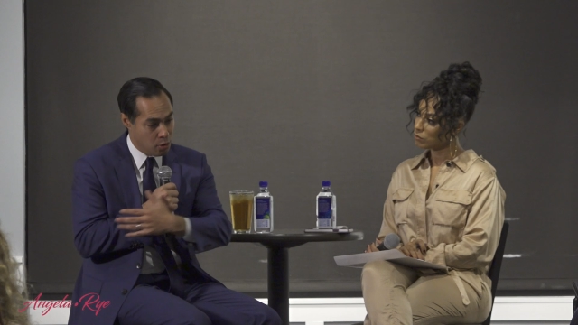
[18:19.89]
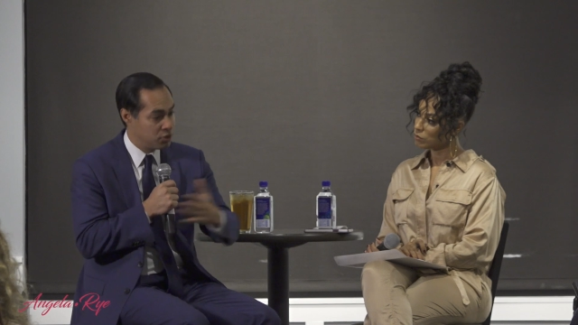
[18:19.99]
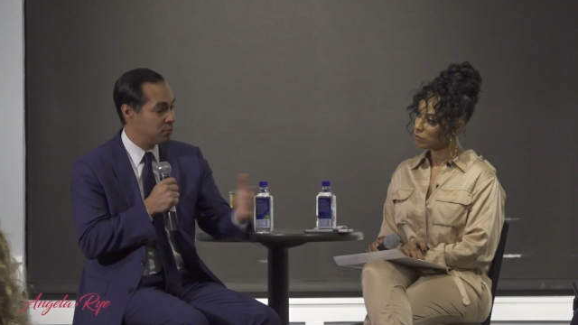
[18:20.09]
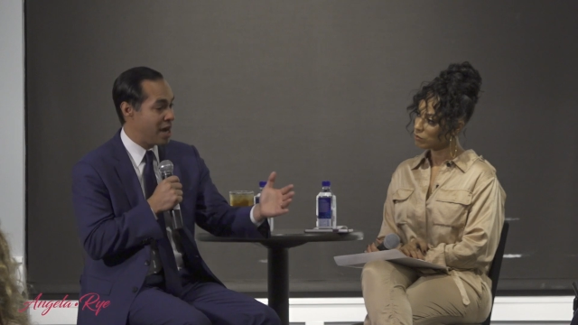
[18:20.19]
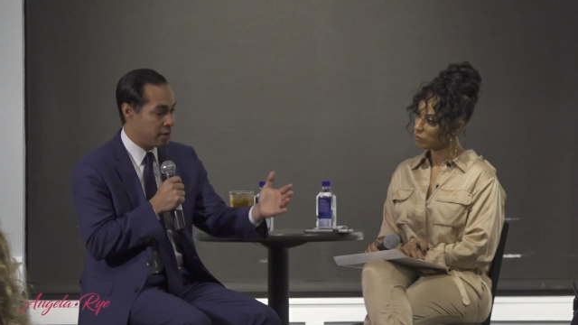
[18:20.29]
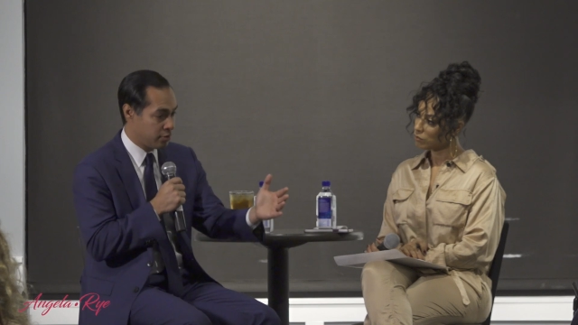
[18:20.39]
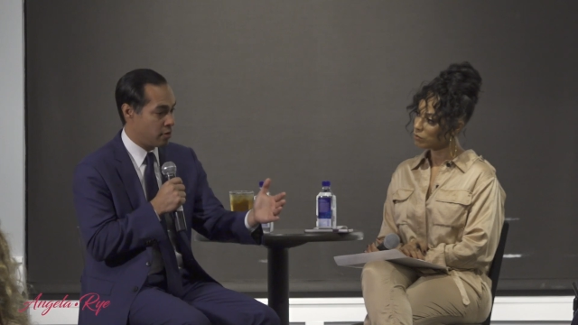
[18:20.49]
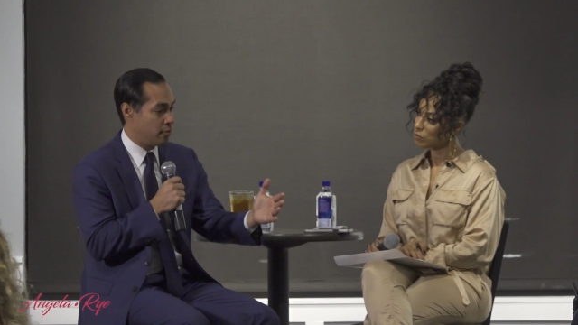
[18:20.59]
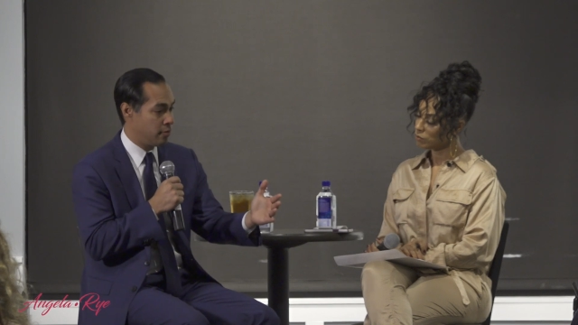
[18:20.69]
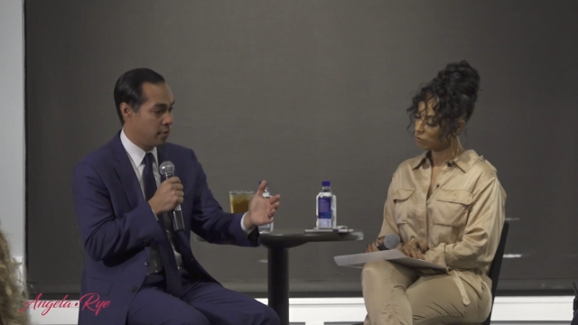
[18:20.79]
Speaker 1: the whole spectrum
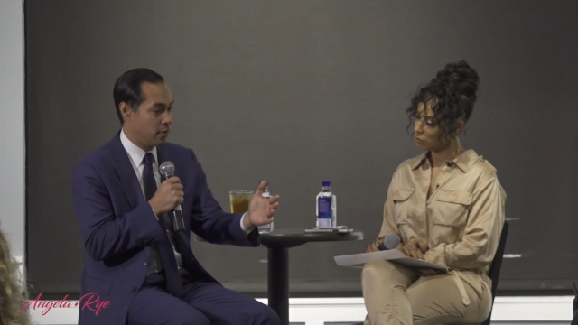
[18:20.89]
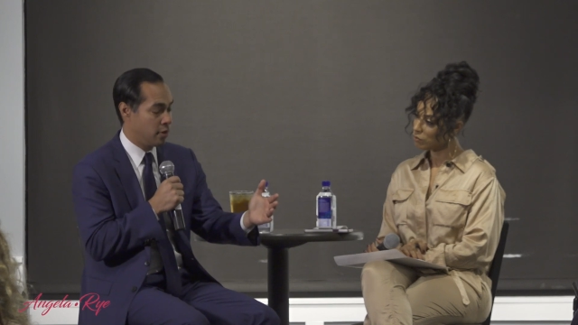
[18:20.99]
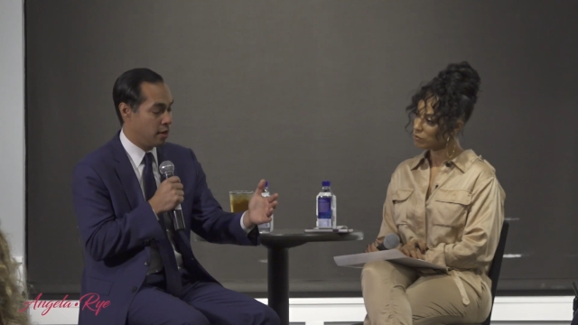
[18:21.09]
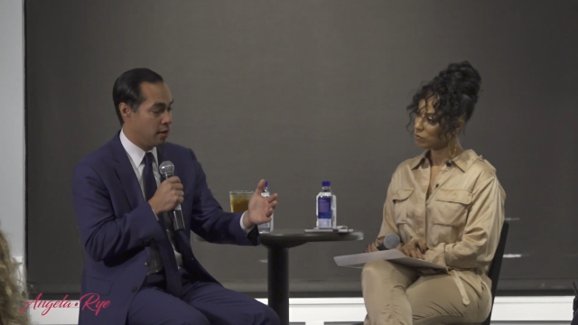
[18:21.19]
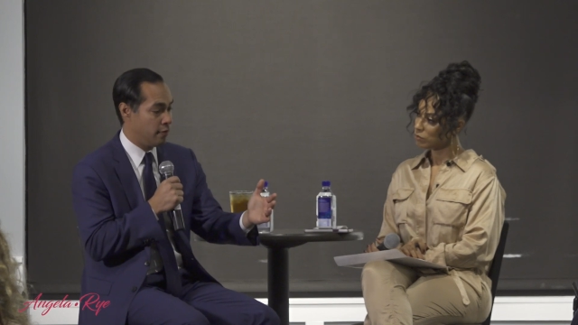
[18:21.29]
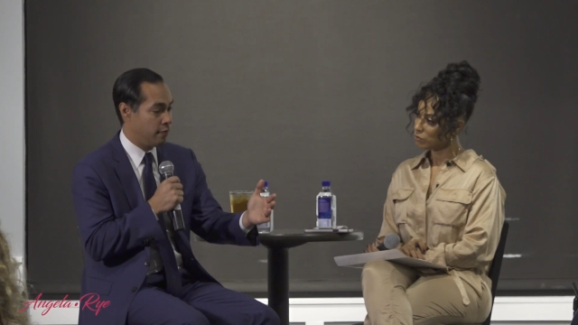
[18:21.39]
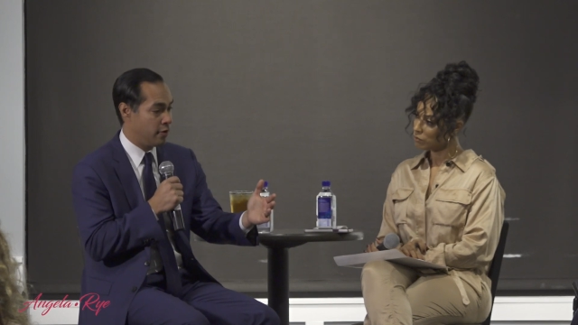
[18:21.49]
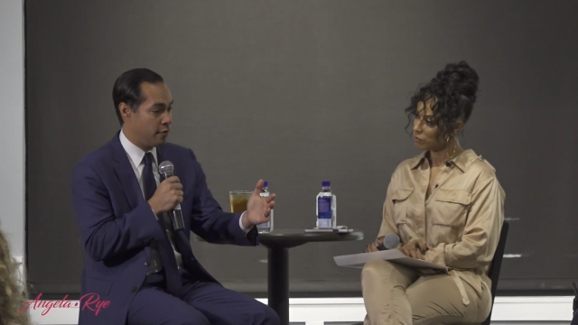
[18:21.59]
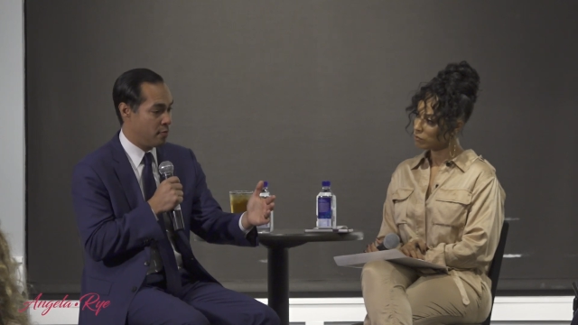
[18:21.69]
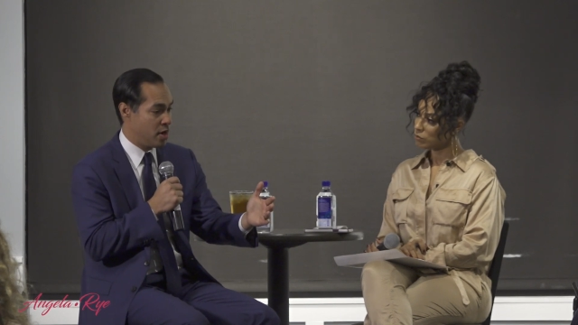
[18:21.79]
of,
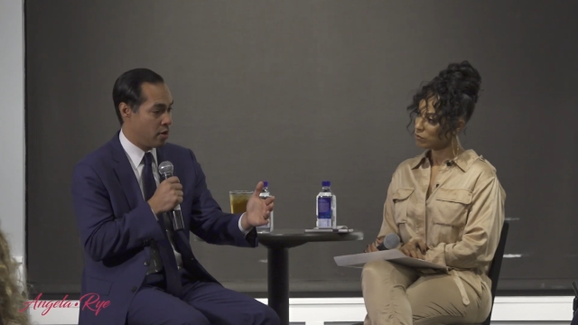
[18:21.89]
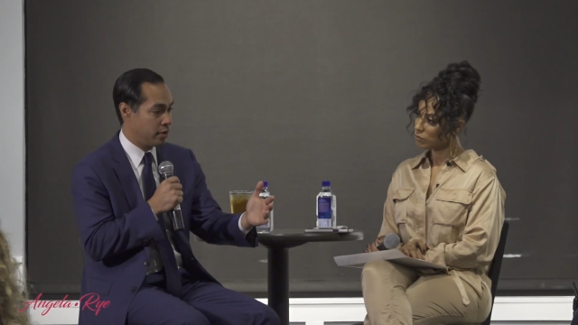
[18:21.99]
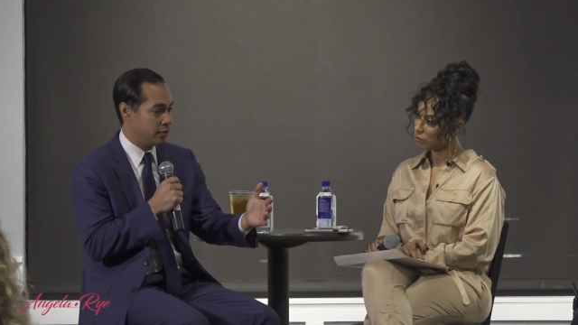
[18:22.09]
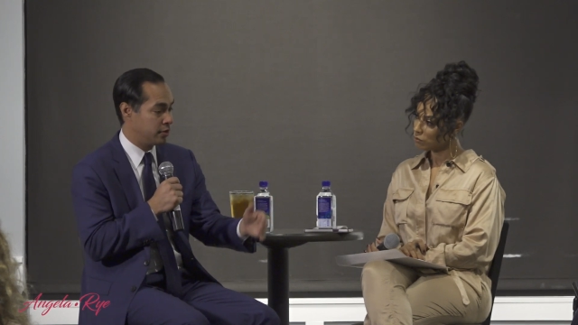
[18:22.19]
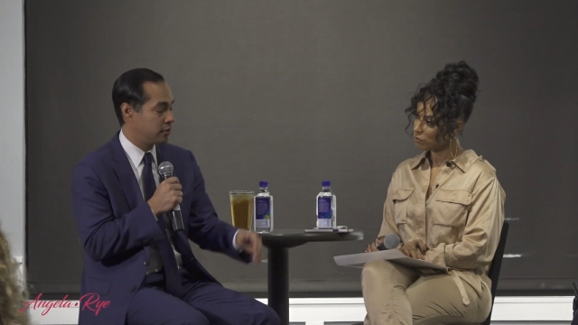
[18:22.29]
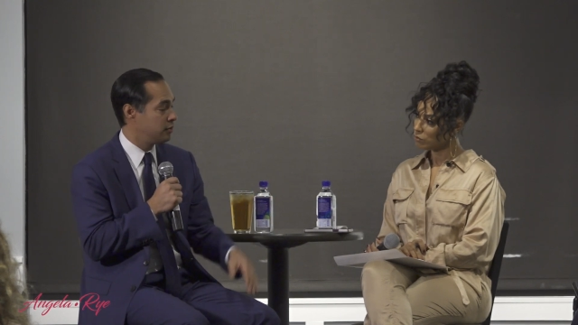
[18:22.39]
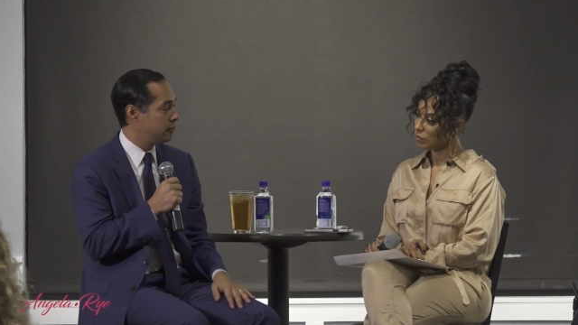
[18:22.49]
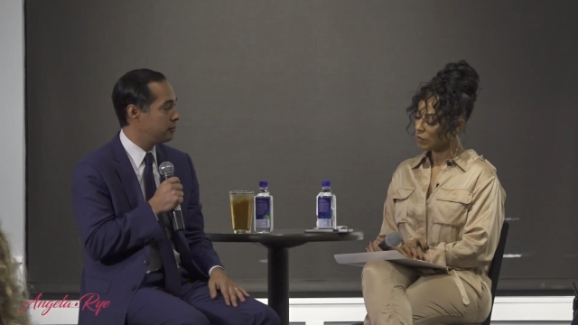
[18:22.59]
of Americans.